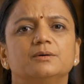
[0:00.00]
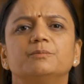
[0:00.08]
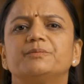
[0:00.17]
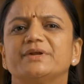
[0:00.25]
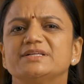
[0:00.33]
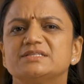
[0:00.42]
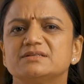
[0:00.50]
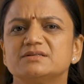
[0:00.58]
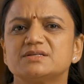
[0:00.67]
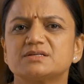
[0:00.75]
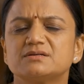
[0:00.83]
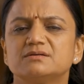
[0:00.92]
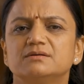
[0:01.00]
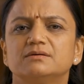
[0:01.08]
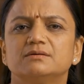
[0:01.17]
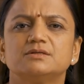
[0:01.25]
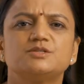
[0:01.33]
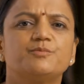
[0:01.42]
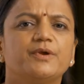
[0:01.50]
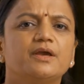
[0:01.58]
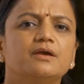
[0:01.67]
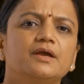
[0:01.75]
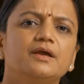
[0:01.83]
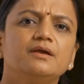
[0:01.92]
present,
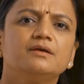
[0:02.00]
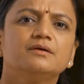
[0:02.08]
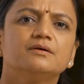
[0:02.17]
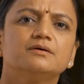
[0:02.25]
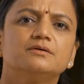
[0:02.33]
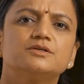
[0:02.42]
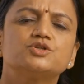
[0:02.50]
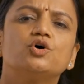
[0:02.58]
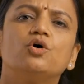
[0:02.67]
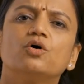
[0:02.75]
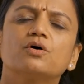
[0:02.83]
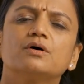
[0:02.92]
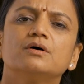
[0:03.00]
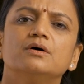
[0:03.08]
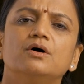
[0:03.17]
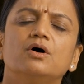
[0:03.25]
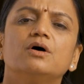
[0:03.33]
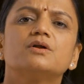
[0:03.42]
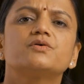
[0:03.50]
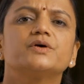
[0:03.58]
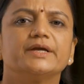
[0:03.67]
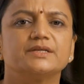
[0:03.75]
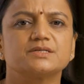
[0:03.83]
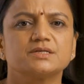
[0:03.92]
speaking, talk or
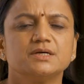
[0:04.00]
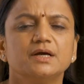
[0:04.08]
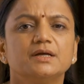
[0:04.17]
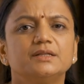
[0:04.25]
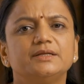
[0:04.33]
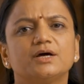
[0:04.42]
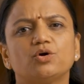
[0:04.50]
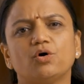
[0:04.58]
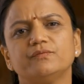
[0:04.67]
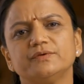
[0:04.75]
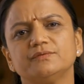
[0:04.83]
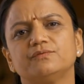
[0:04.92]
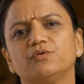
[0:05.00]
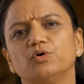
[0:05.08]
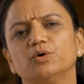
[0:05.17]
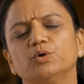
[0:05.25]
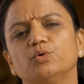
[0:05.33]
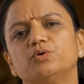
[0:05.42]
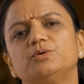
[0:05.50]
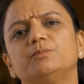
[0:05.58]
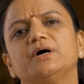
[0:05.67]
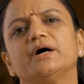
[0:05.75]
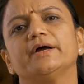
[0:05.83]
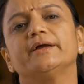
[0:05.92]
write, they are often followed
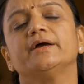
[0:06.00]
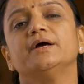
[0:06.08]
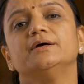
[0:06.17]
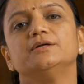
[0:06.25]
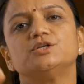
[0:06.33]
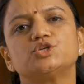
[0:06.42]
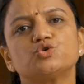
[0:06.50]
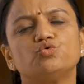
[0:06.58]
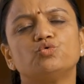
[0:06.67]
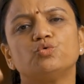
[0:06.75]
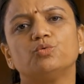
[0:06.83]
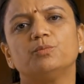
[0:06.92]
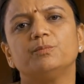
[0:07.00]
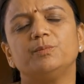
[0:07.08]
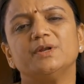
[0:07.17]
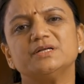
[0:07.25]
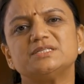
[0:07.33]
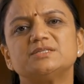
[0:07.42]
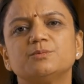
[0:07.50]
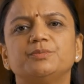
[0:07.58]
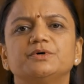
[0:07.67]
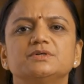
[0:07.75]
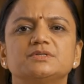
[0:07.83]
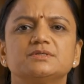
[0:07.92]
by to plus the
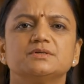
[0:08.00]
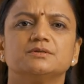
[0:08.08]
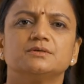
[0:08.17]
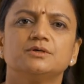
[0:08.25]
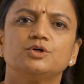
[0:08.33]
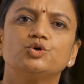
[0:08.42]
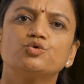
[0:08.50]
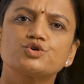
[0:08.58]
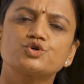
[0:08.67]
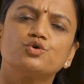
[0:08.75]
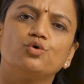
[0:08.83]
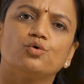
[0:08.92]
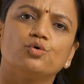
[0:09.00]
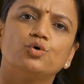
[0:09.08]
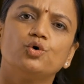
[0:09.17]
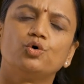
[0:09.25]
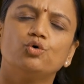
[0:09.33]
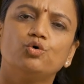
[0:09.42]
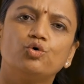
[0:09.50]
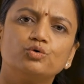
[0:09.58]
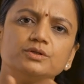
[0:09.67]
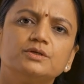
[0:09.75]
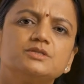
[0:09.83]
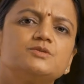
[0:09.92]
person to show who
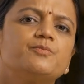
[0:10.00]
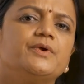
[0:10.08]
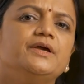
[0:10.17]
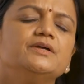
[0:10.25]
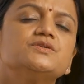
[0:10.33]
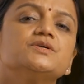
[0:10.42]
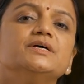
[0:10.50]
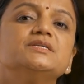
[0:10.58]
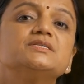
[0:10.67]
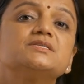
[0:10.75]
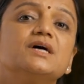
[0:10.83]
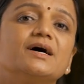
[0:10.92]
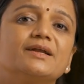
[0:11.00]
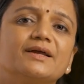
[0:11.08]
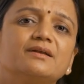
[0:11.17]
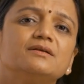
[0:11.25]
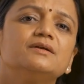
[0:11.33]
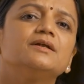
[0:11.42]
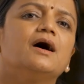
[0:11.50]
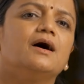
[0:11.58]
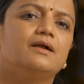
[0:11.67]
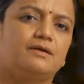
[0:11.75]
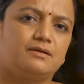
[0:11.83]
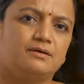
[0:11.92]
the speech is directed at.